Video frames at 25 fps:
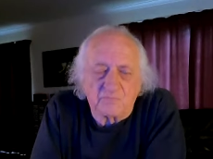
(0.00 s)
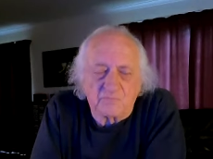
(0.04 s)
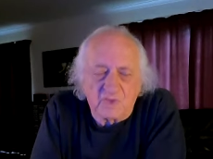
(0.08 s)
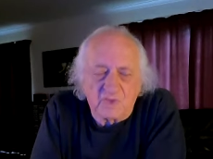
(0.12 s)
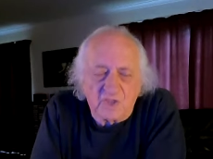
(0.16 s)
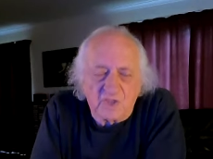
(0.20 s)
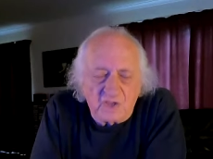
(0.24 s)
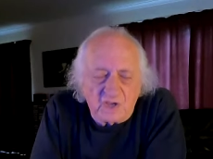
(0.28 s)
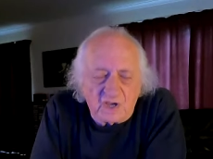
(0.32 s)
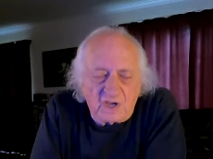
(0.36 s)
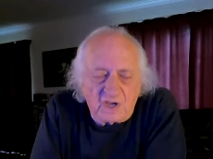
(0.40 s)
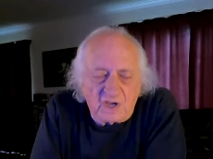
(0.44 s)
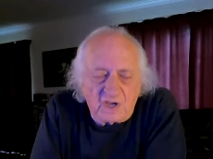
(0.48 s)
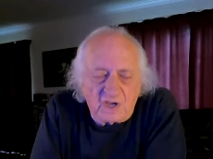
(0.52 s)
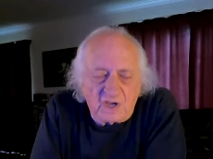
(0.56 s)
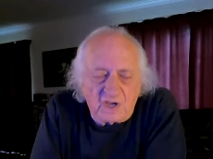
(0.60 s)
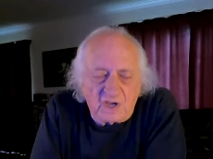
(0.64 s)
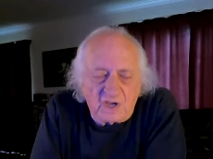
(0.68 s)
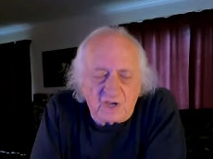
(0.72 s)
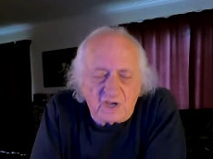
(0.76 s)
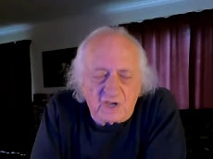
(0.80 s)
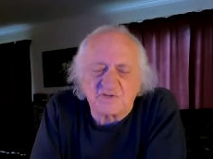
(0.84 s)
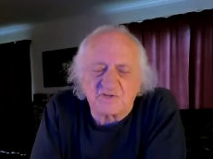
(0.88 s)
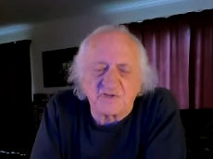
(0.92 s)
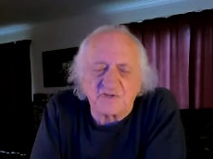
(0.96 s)
Okay,
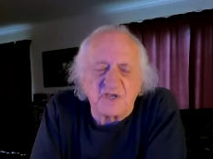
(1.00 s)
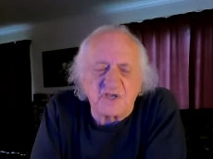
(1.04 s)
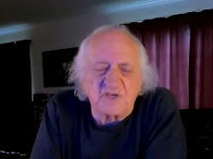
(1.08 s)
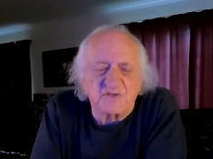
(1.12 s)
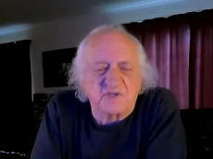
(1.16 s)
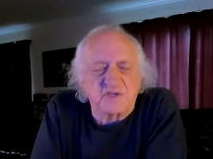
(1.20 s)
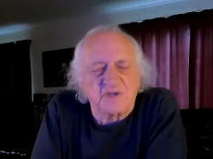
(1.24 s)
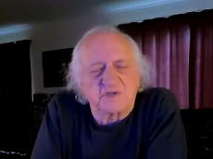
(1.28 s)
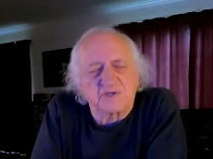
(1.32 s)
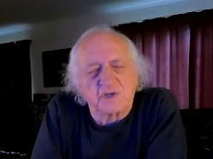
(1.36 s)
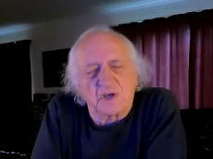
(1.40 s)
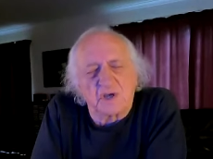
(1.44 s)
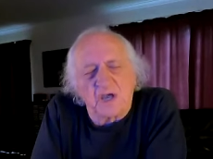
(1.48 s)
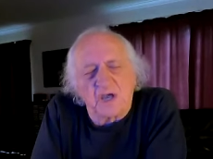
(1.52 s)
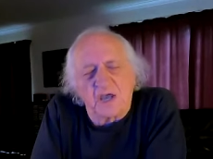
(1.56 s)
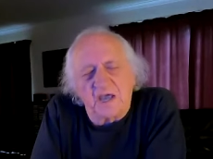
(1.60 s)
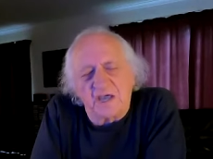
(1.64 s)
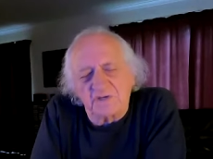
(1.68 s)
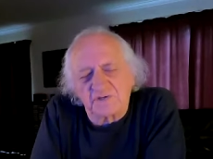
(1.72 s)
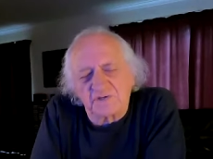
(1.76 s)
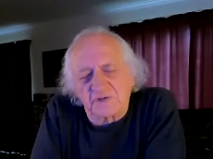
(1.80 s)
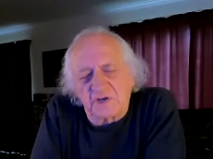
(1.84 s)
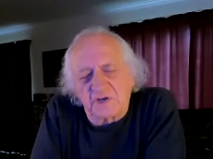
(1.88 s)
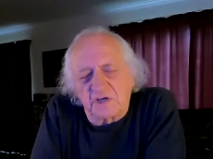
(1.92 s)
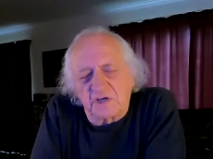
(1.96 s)
that's easy to
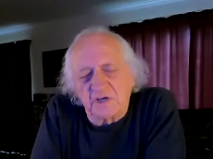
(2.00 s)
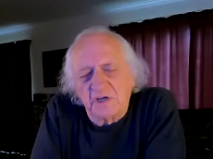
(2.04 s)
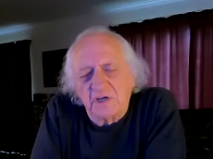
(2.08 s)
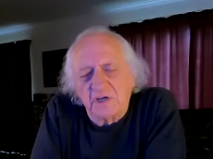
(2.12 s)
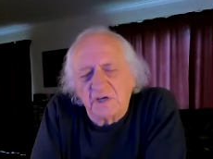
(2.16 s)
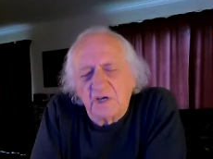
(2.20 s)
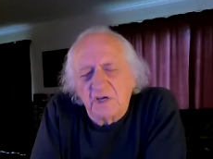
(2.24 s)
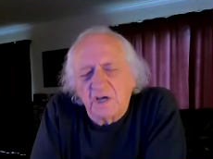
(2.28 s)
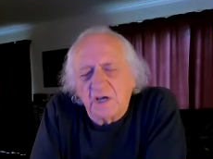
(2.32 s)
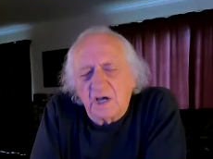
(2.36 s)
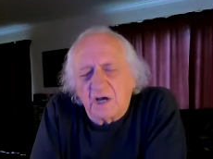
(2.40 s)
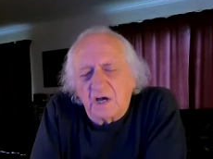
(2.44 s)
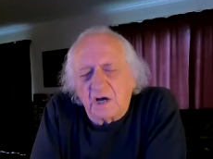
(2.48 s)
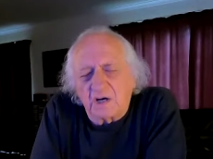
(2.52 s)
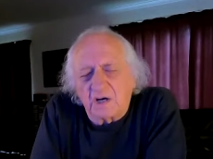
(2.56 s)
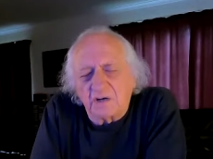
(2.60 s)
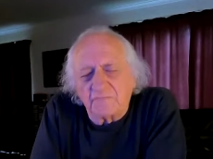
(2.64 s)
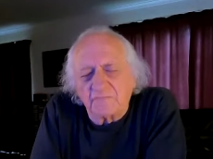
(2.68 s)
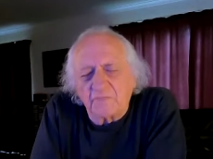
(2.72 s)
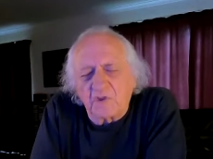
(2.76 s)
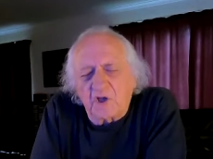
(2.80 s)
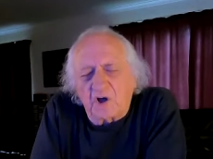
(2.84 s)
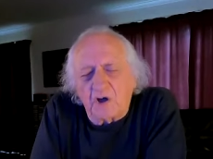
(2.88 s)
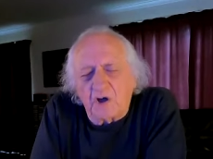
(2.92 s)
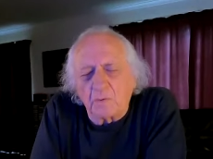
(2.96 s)
answer. Um,
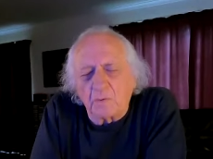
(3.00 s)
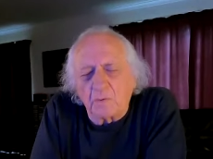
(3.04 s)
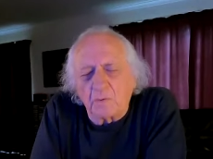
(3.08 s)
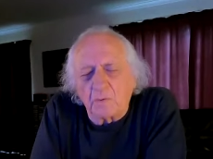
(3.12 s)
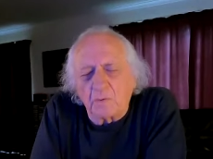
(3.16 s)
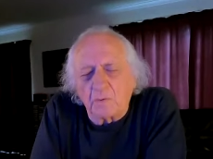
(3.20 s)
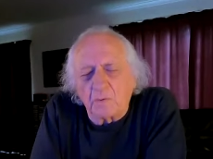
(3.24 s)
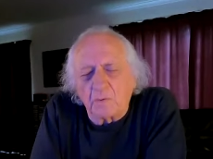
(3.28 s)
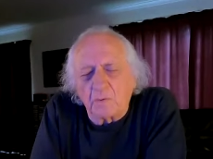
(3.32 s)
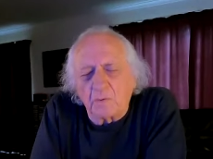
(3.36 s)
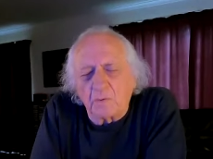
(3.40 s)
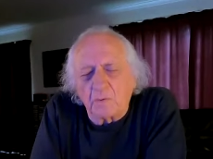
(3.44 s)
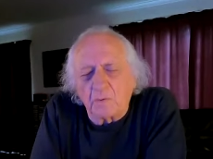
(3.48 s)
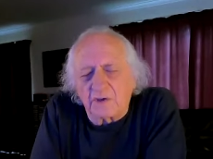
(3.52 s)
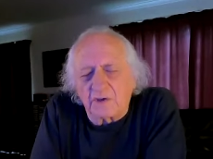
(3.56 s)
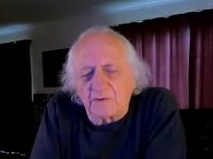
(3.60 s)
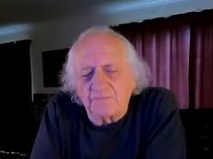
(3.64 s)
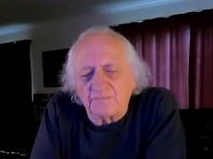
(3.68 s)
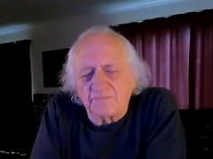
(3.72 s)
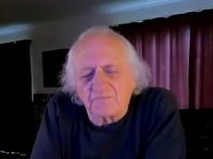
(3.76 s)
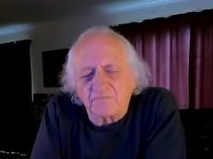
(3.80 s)
I was. Uh,